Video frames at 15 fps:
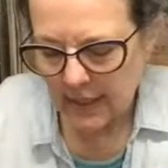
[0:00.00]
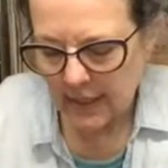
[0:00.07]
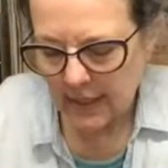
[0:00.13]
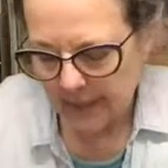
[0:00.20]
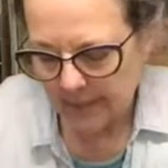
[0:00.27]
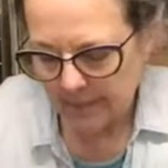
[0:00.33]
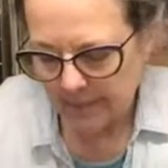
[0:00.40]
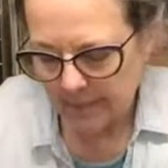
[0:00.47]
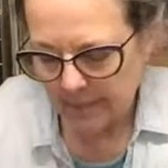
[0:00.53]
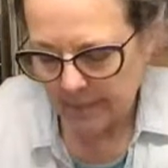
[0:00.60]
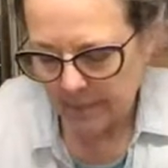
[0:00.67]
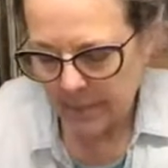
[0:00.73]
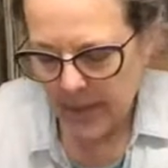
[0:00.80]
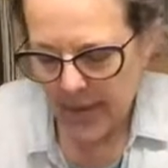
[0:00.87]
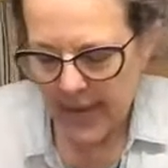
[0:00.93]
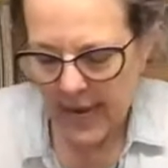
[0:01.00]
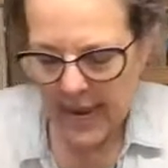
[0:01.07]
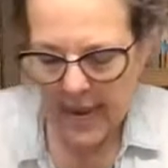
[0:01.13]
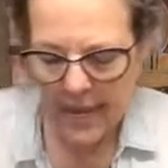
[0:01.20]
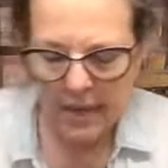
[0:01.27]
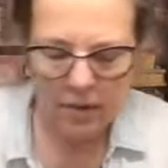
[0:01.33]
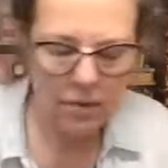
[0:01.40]
a
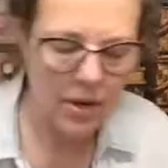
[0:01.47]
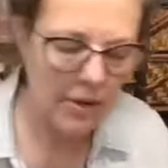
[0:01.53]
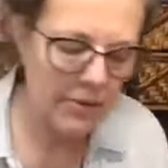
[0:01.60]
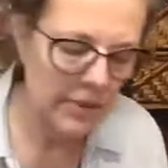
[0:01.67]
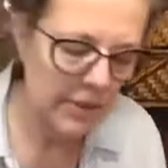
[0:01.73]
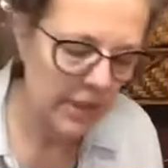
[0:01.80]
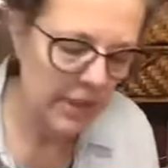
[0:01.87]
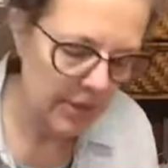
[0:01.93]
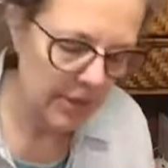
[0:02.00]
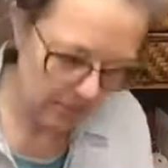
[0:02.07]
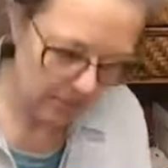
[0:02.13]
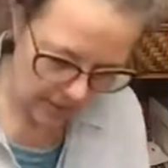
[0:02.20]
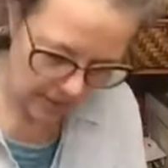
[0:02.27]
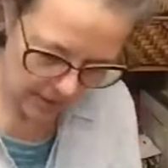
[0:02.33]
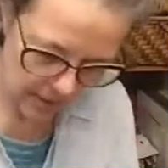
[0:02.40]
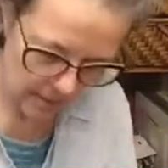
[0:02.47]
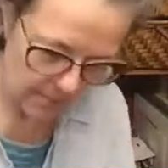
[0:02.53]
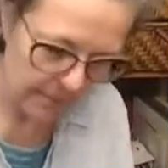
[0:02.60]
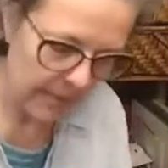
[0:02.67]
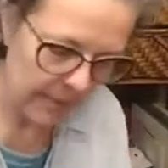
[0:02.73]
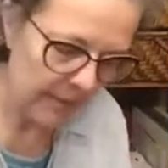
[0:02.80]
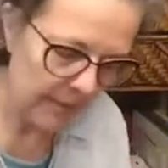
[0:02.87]
Battat, or have you said their, that
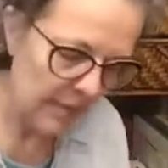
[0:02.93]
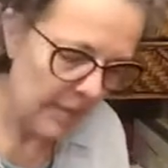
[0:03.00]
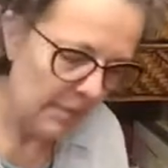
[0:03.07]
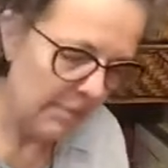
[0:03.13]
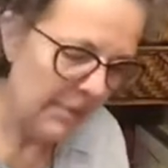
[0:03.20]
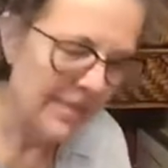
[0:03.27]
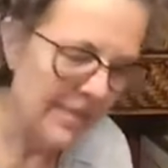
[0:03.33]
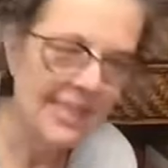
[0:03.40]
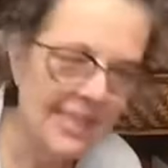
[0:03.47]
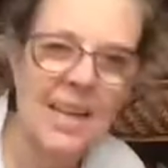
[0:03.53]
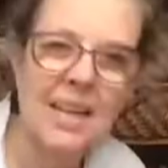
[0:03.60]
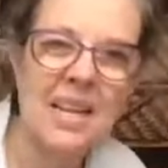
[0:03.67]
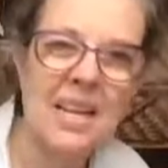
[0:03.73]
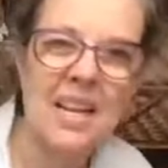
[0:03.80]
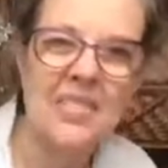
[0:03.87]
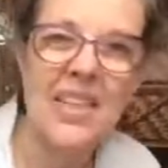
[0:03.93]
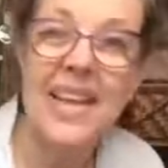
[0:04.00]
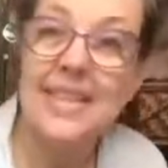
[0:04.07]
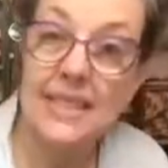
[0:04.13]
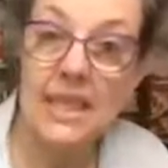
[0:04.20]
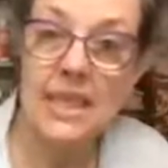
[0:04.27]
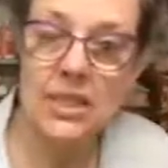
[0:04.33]
company? But it's kind of like the
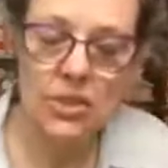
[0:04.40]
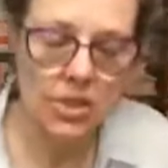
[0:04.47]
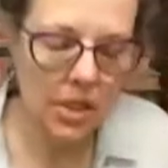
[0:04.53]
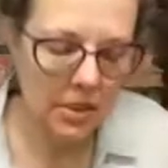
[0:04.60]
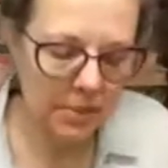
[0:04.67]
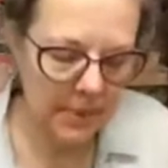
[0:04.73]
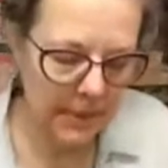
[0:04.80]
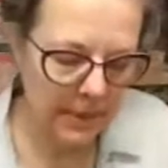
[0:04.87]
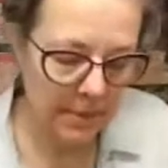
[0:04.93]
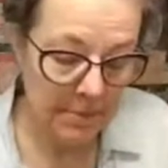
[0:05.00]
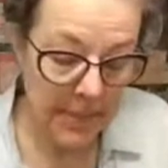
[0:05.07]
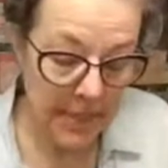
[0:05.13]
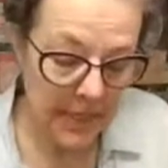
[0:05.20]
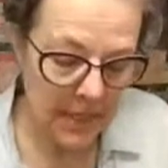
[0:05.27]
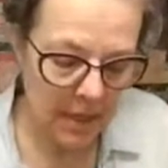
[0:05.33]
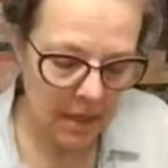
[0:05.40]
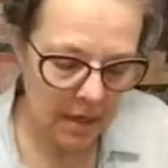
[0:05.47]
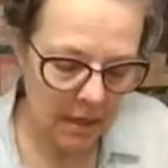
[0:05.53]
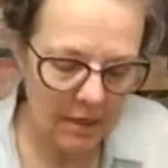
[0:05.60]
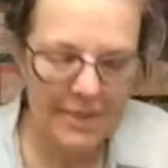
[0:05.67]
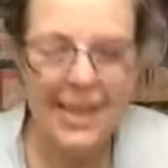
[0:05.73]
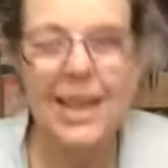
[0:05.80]
18 inch dolls, but it's the mini
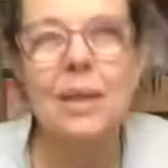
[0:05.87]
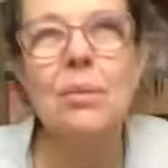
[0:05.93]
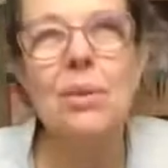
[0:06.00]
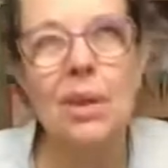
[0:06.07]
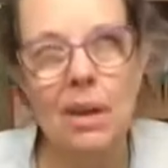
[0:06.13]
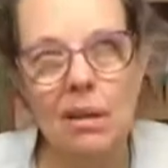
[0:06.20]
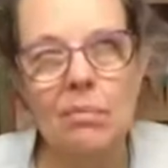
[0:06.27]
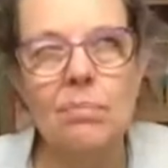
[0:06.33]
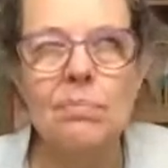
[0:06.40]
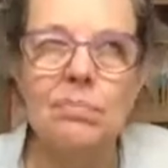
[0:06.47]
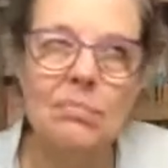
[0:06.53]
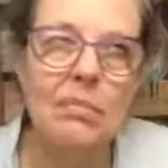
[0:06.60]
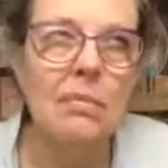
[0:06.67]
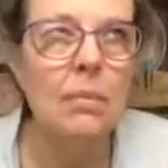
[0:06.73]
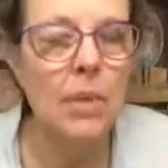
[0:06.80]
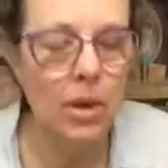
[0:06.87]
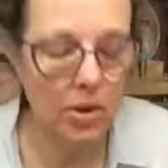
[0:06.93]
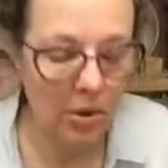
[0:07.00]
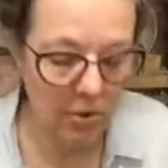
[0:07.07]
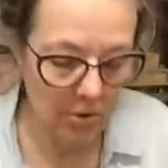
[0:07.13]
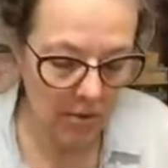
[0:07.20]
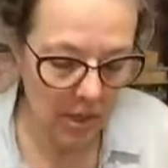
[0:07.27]
dolls. Kind of, you know,
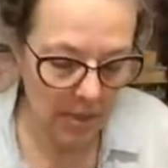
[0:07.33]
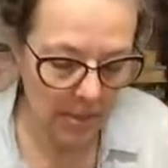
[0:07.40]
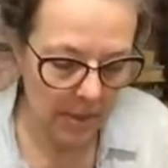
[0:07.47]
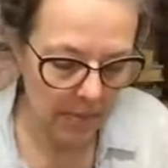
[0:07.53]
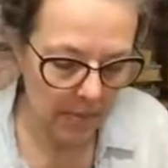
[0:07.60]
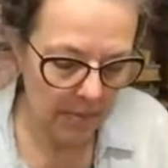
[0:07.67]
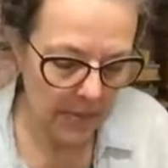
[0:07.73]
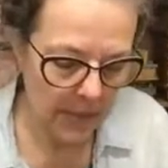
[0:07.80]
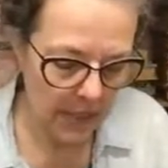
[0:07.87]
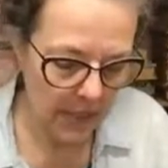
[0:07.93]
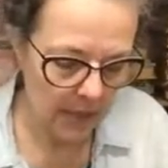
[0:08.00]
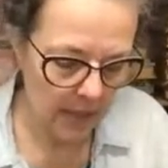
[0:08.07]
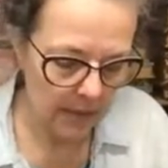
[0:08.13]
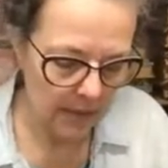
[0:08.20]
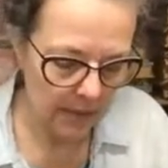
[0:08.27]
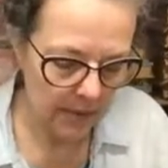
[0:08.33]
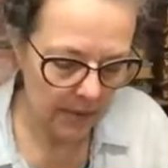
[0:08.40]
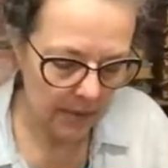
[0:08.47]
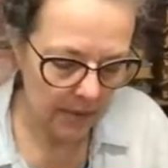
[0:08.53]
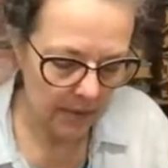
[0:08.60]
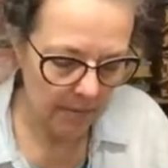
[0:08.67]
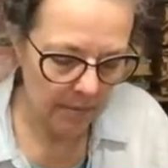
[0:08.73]
American Girl came out with the mini dolls, so
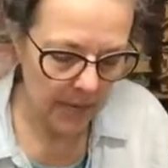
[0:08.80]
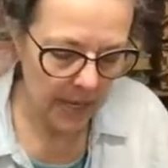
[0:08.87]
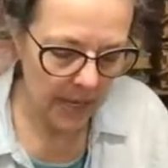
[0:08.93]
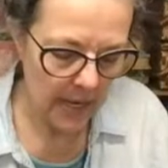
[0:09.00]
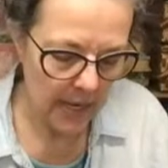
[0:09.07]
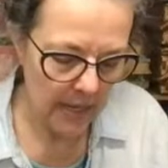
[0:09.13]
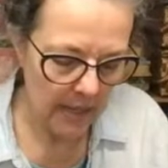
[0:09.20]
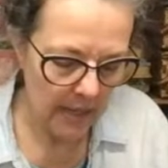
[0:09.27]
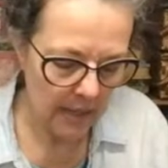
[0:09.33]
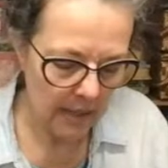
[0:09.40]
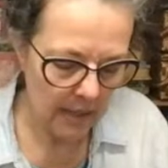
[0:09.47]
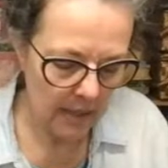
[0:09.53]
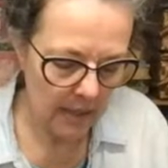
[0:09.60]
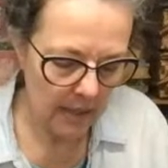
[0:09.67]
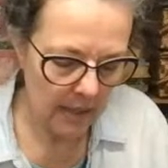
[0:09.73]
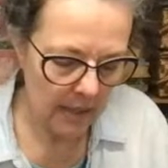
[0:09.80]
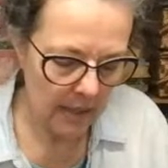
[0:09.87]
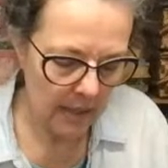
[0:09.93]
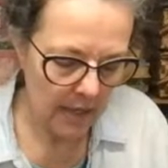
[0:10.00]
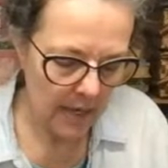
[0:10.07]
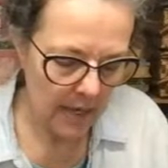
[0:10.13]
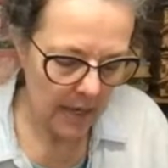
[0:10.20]
so did Battat.
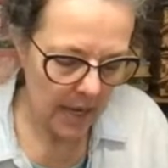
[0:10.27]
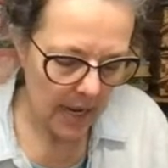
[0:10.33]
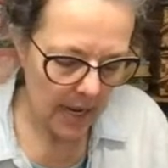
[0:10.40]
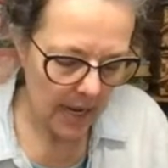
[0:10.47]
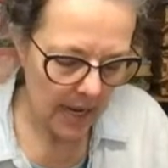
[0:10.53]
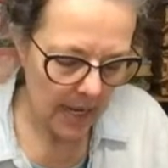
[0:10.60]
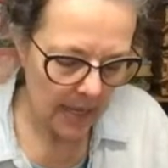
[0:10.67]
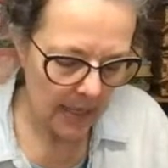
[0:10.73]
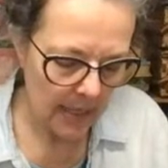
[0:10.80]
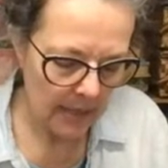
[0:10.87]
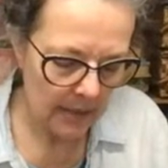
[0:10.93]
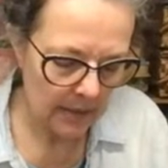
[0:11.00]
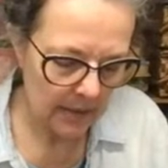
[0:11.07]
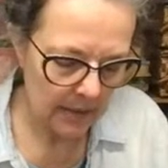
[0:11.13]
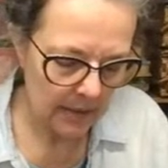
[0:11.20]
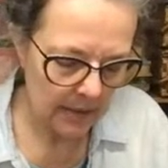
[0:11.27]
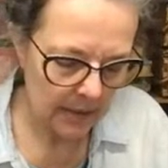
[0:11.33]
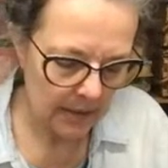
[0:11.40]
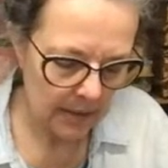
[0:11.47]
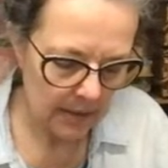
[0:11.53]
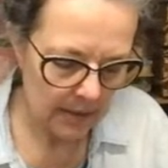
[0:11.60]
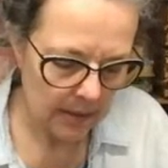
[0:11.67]
And
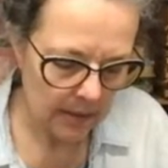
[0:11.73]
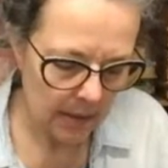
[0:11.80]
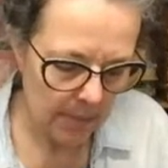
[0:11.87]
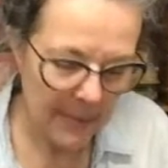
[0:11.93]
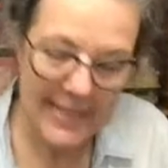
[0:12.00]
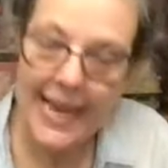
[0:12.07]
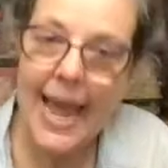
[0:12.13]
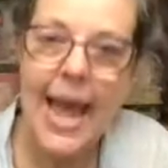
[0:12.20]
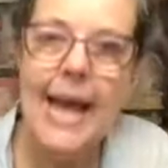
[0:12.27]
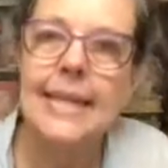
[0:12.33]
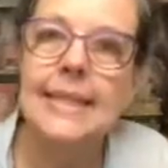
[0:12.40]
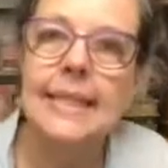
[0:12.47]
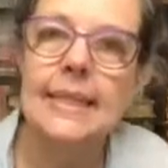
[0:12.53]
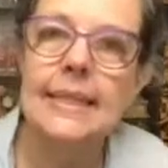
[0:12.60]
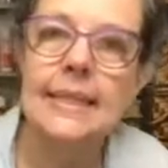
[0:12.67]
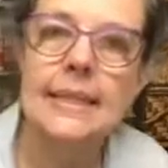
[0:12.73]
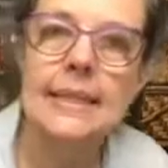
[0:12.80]
Battat. Have you